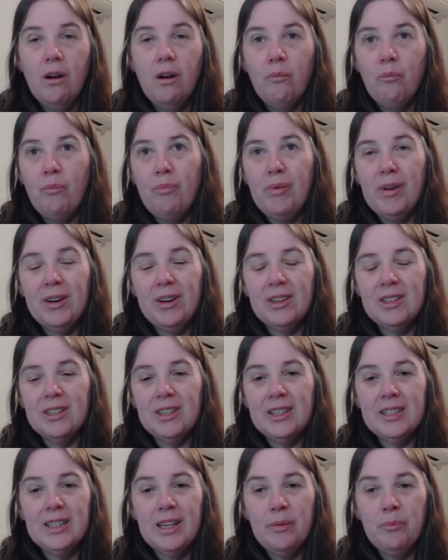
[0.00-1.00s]
but as
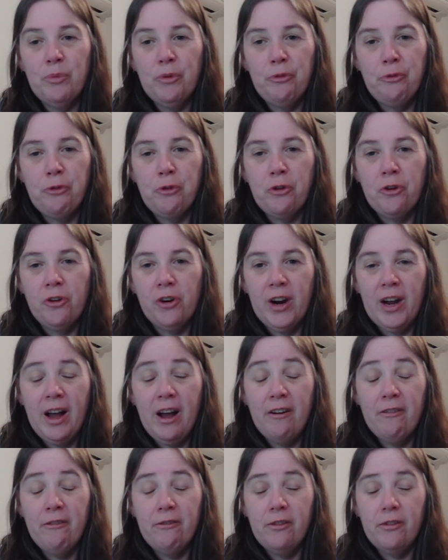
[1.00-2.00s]
I said before, I
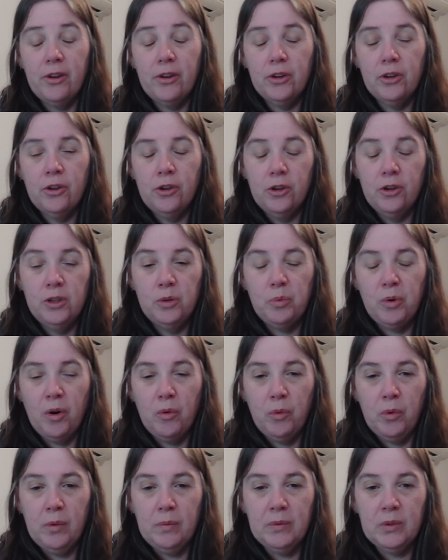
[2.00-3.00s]
have huge
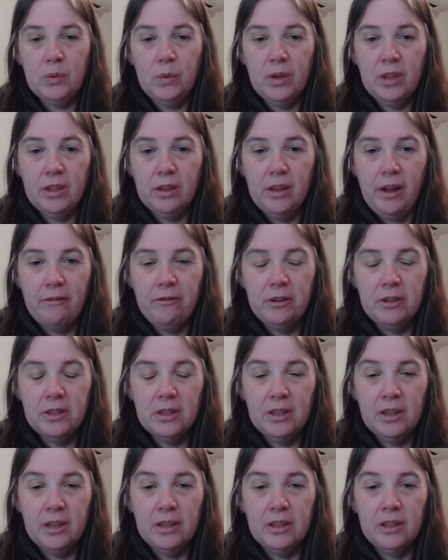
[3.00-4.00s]
problems with
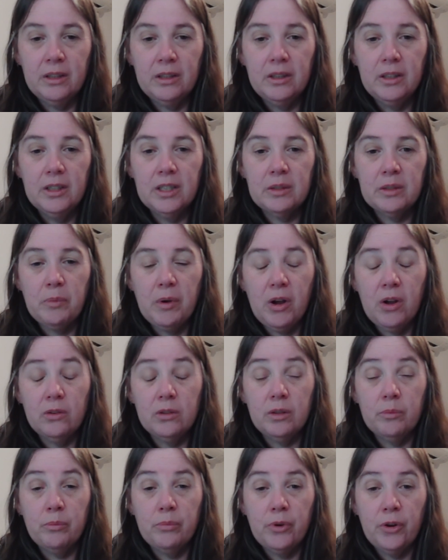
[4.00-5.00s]
lavender
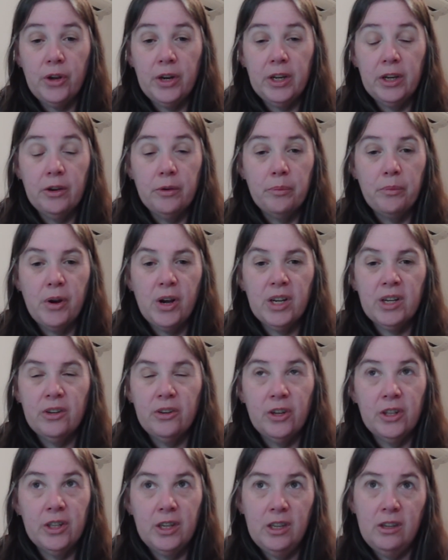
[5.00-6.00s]
smells and burning them. I can
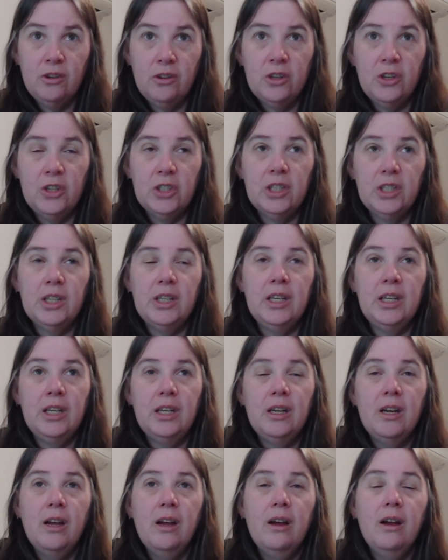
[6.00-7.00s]
only
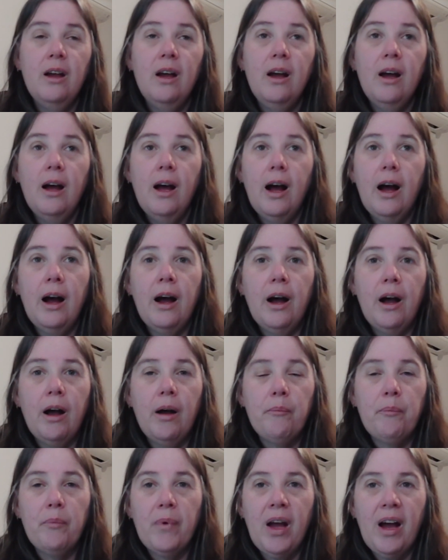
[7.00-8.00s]
usually
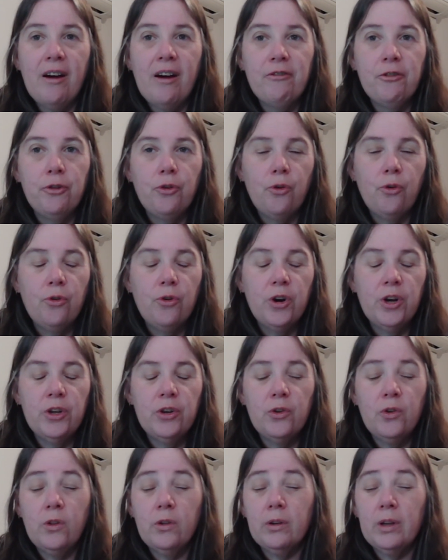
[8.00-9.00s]
have an
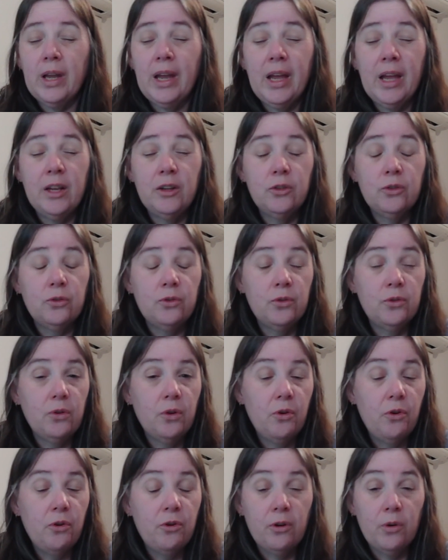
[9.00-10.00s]
oil, candle
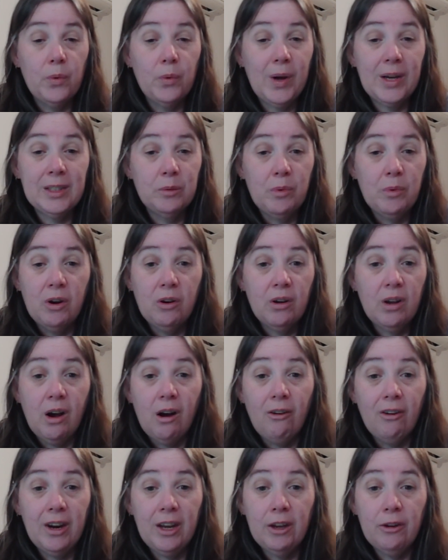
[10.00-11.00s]
or a wax melt
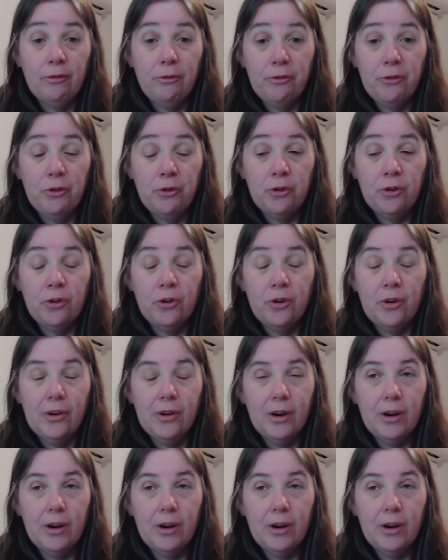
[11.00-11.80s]
going for